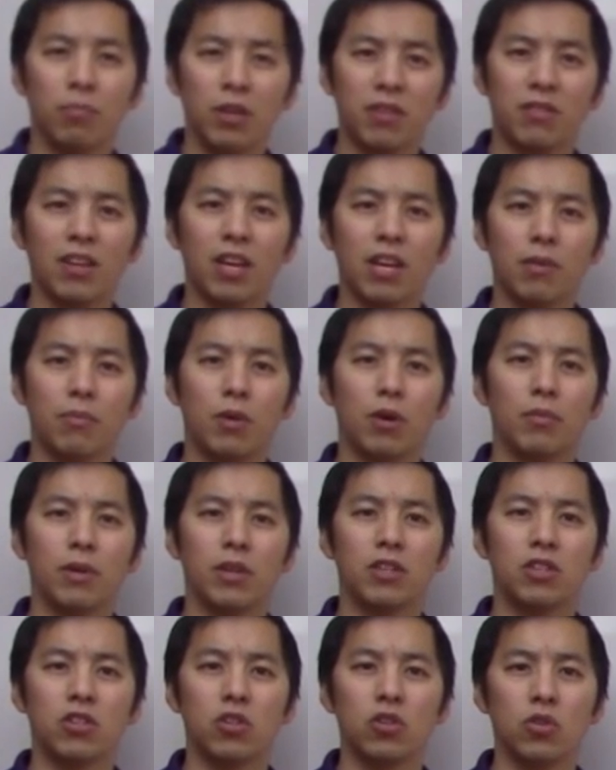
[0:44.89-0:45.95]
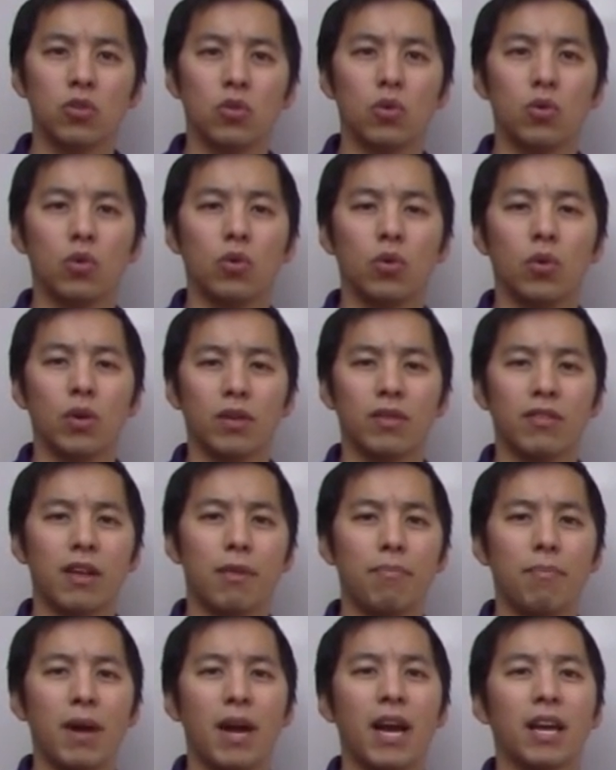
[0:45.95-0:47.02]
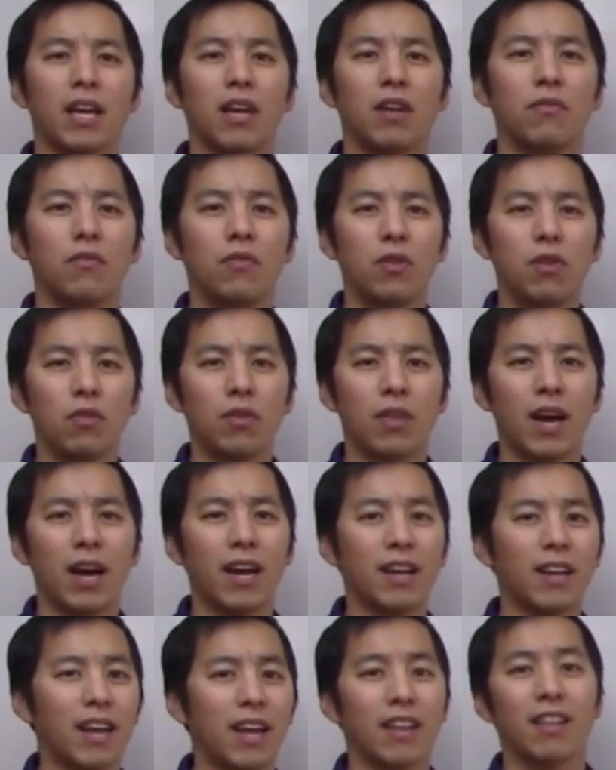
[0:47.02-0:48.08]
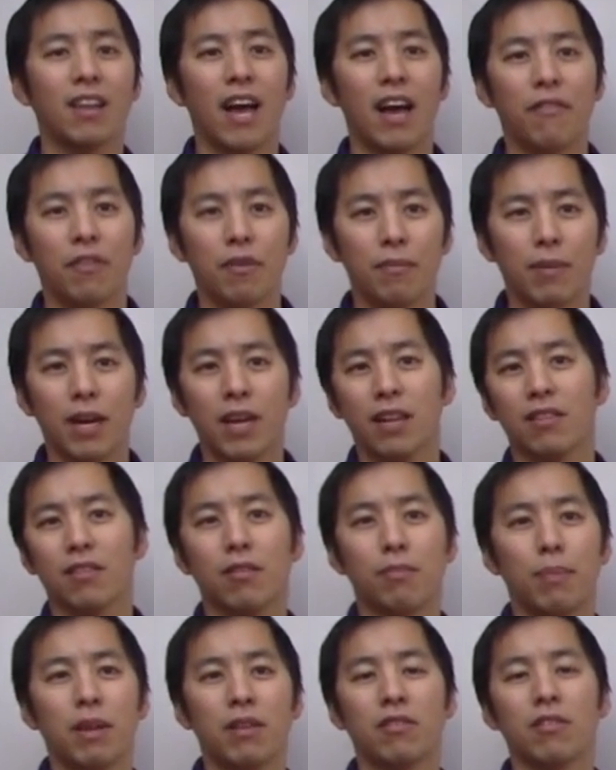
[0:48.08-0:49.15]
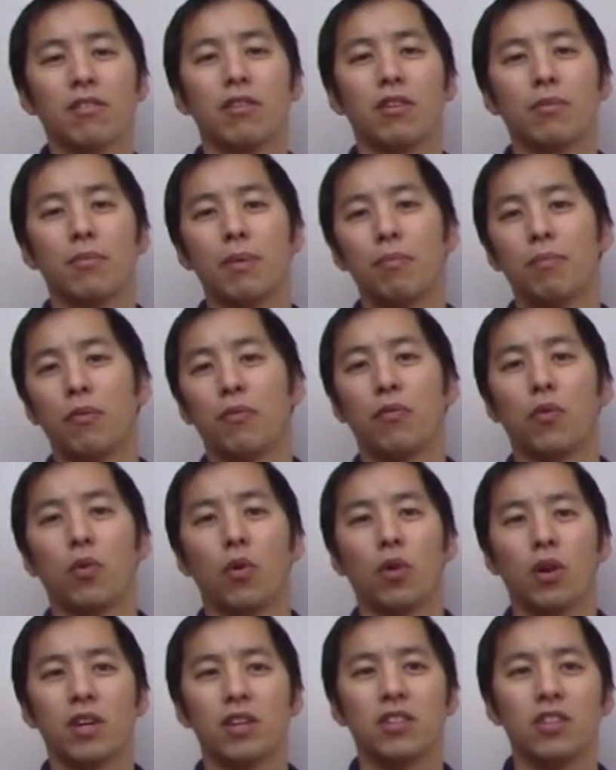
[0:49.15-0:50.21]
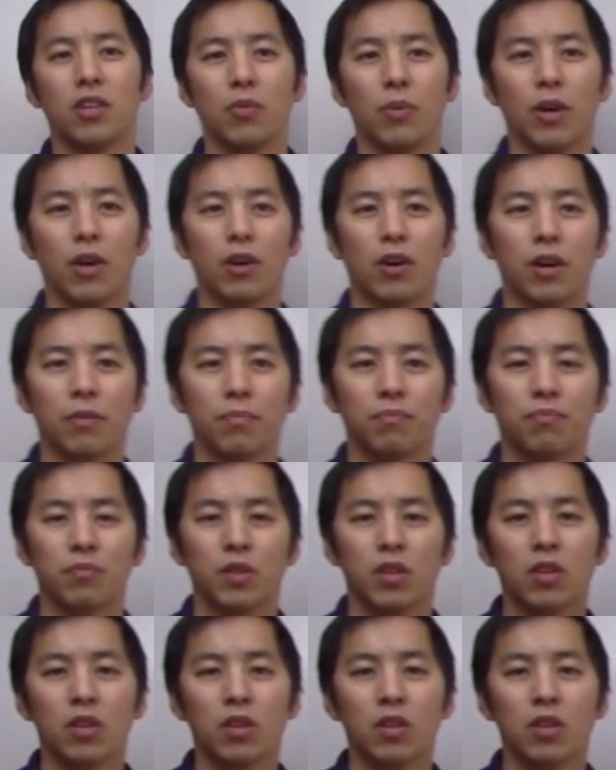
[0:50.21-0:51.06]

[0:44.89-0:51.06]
please take a moment to step back and view that and laugh at my expense a little bit before continuing on.